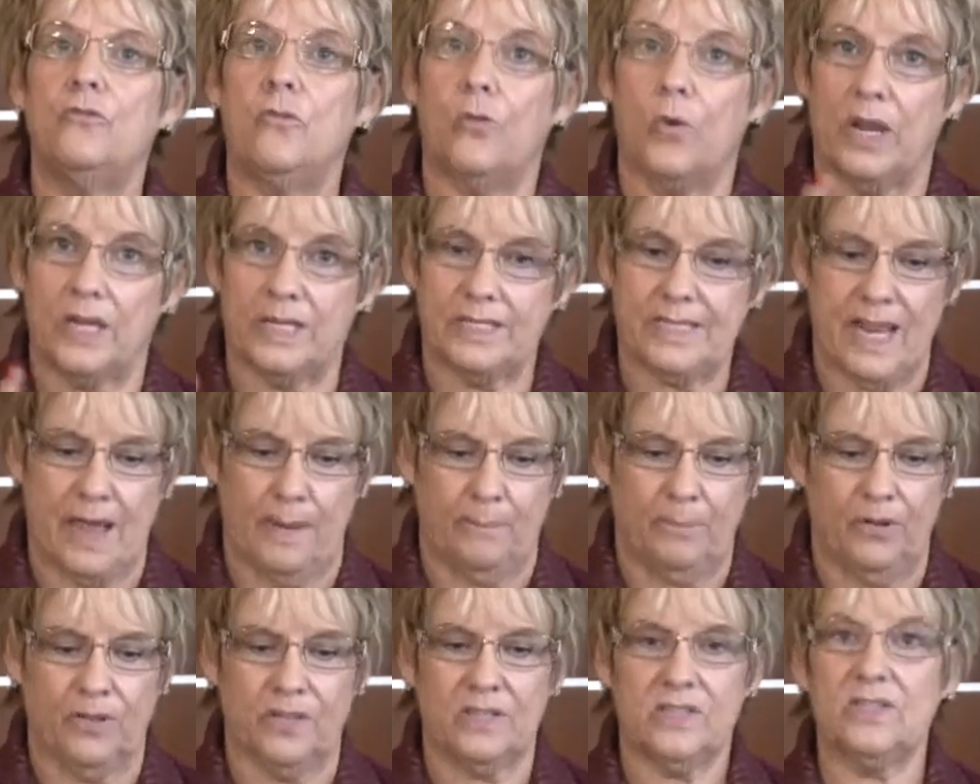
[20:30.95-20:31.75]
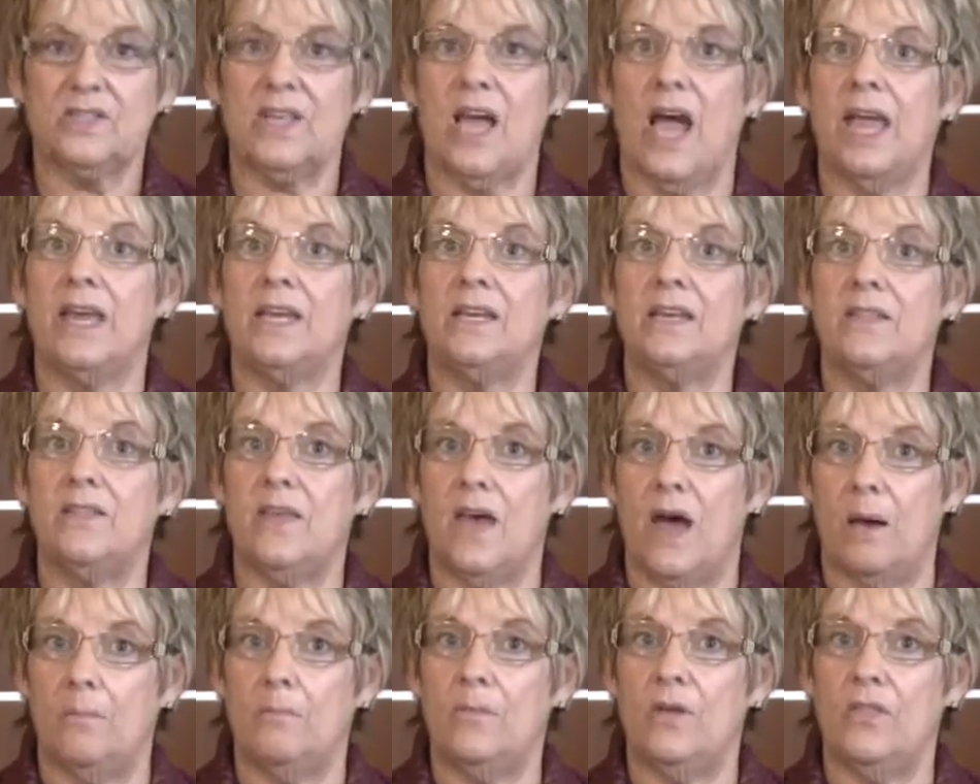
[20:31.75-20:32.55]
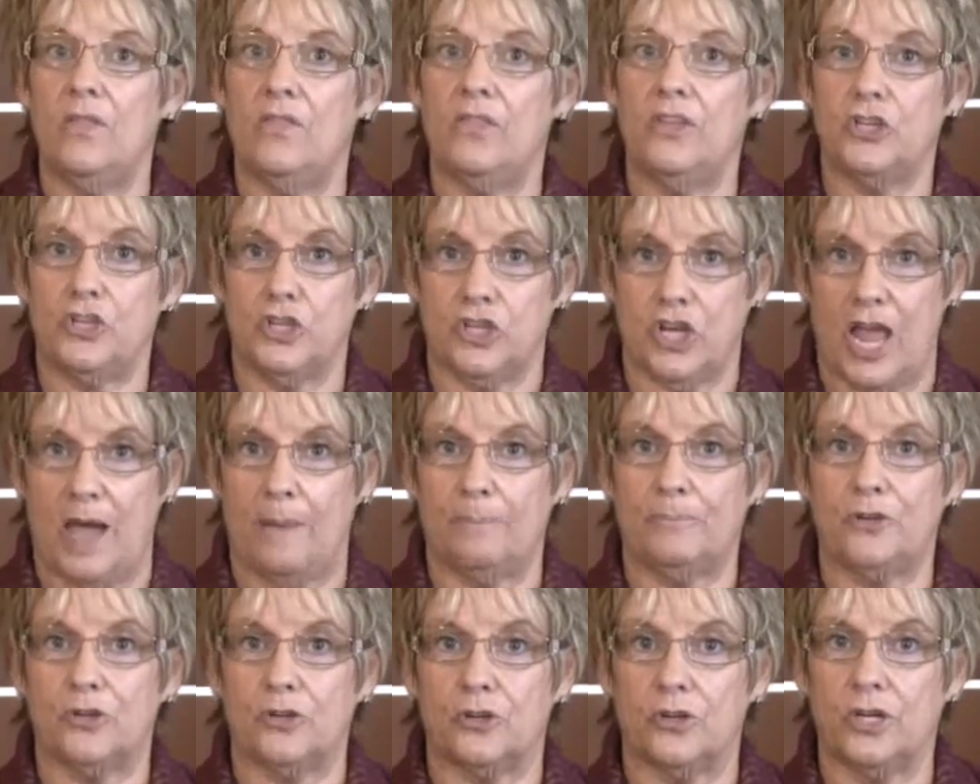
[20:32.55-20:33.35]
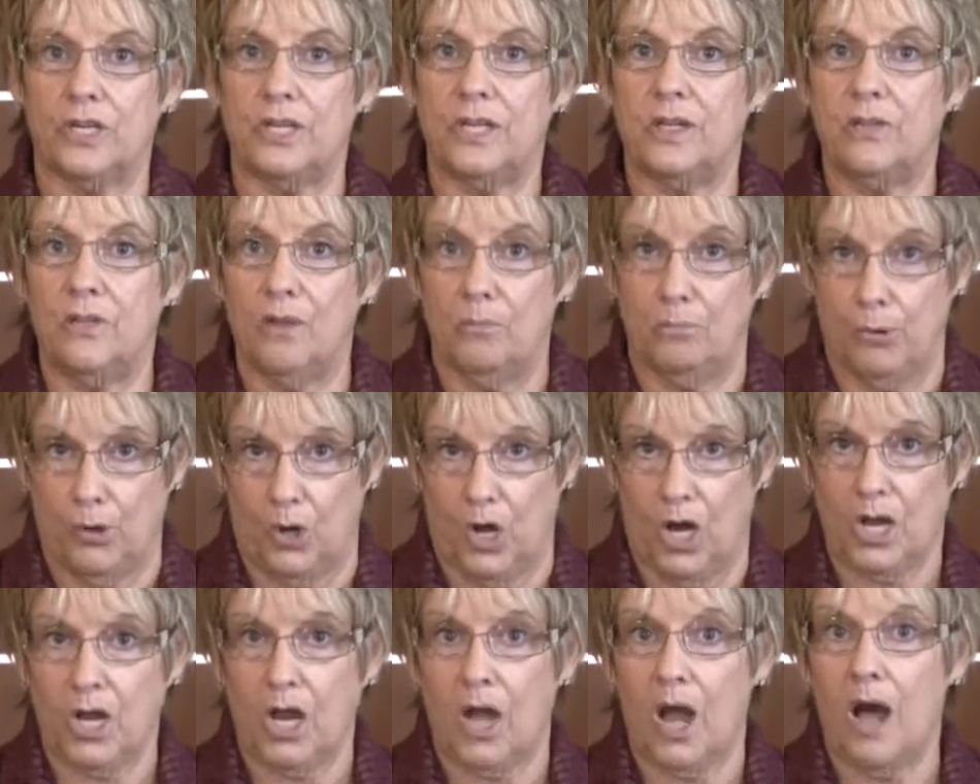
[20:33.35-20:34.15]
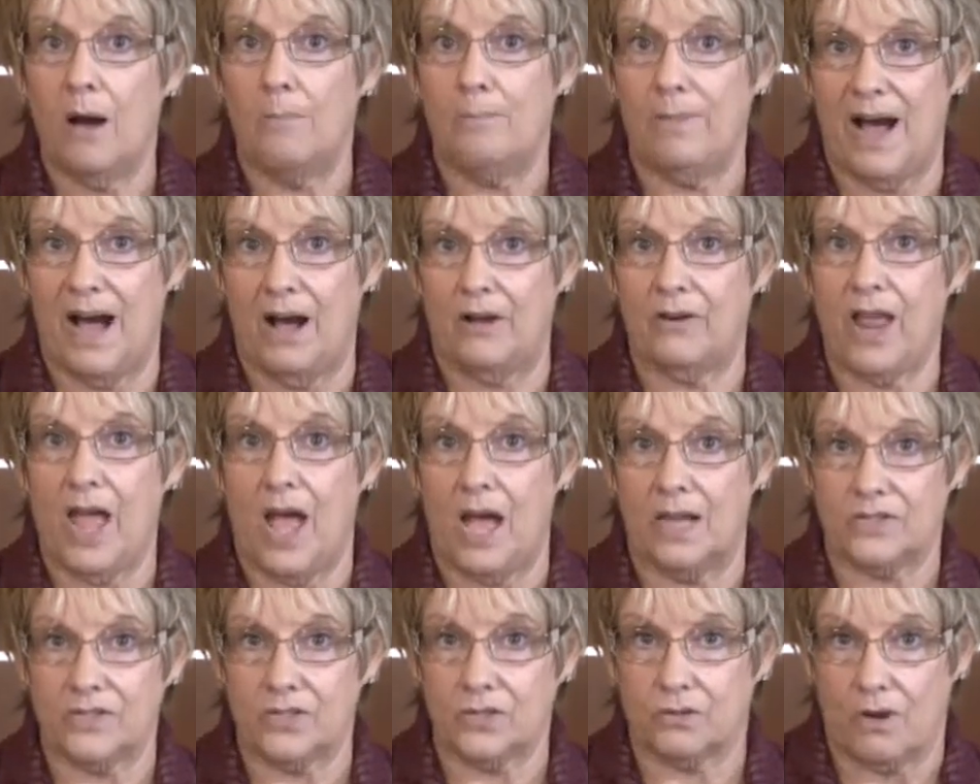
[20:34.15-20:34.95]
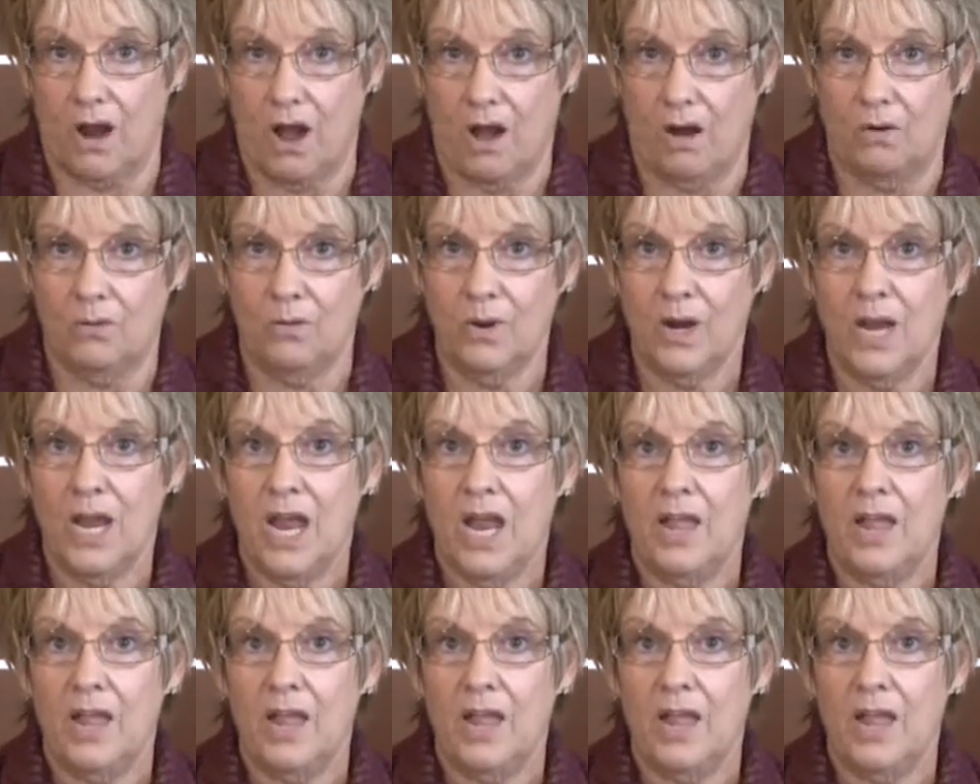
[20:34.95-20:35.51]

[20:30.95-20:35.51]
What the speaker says: for example, assigned them the chapter in the book about escrow,